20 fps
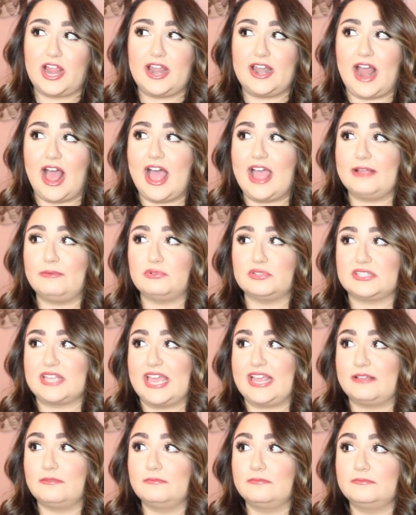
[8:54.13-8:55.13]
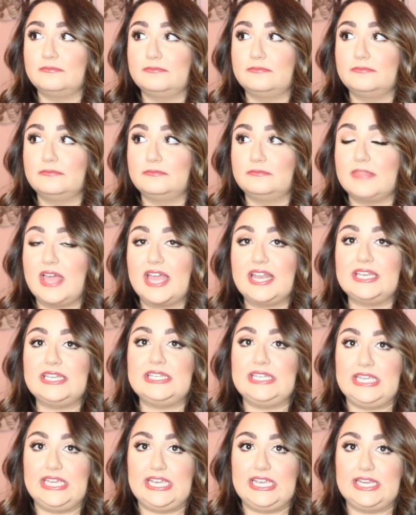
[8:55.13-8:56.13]
and I was like,
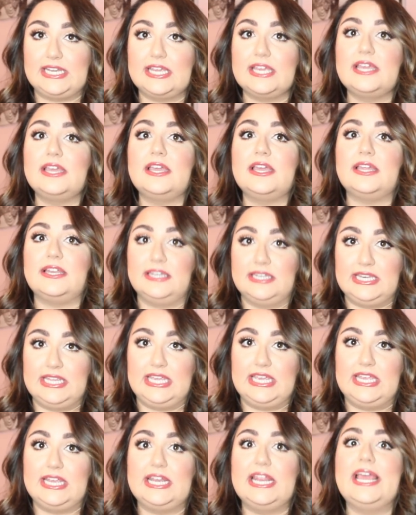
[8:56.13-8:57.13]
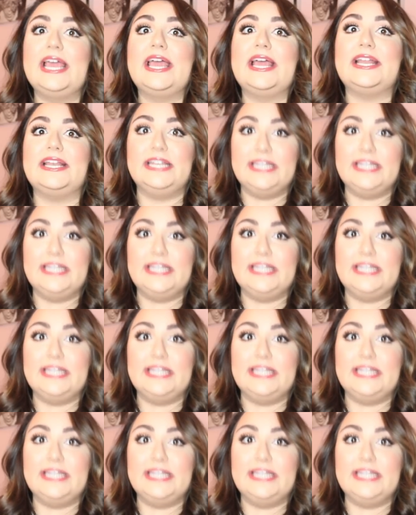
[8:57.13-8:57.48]
need, like,